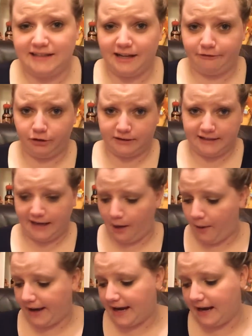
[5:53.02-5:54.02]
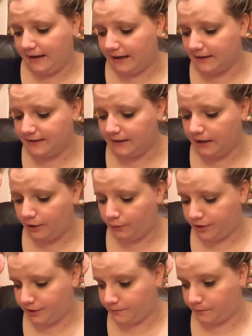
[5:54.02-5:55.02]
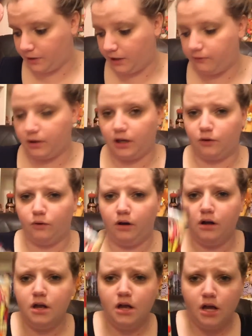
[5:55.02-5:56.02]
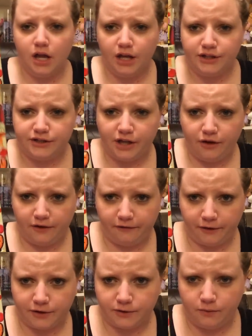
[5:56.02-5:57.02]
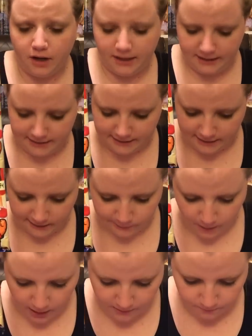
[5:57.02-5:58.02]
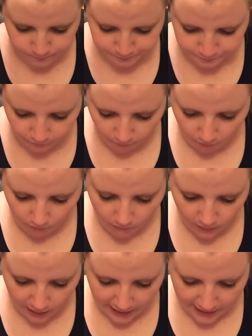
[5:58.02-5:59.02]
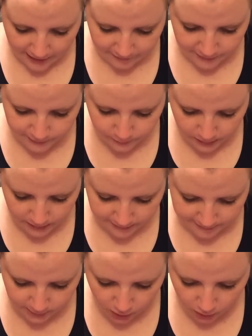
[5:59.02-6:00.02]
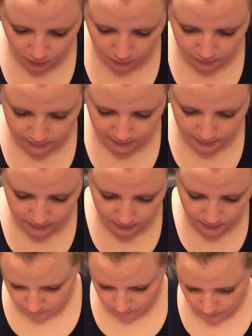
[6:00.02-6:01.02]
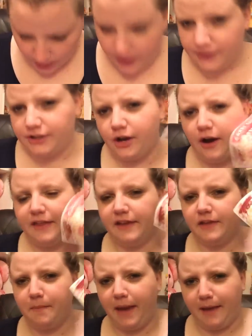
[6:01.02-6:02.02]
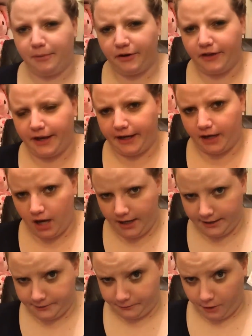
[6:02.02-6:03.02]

several DIY candy kits in here, which is really, really cool. So the first one is this one. And this one is called... So I think the paper that I got is